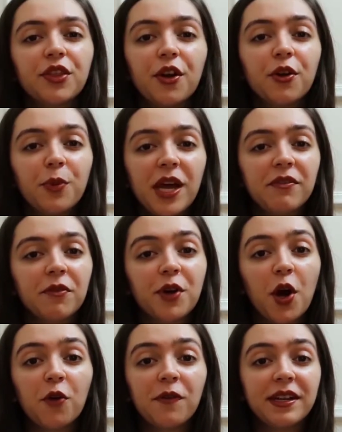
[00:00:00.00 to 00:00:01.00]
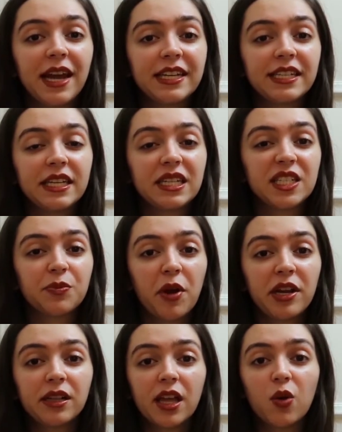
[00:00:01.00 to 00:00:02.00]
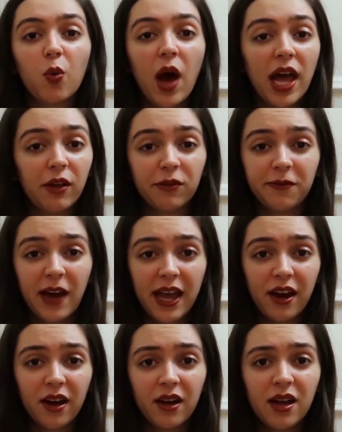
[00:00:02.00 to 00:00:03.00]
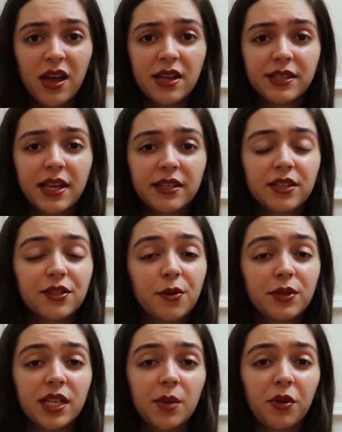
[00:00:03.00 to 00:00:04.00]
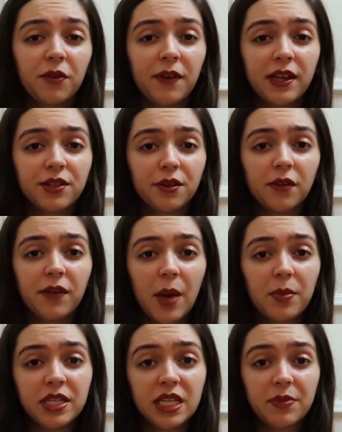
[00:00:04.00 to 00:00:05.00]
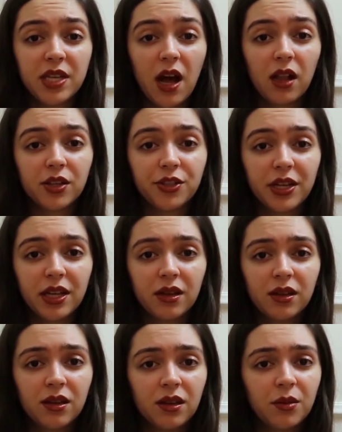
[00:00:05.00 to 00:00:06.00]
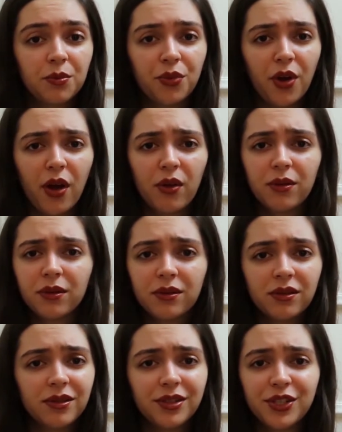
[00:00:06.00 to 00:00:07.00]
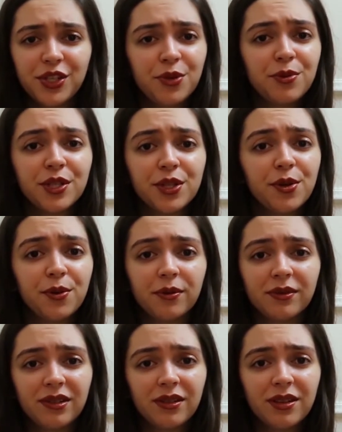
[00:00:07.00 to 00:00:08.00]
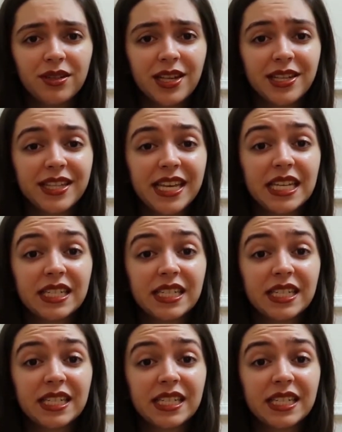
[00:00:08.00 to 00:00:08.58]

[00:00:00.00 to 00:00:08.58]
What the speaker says: third wave of COVID-19 is spreading like wildfire, says Associate Professor of Epidemiology. Bro, too soon, says the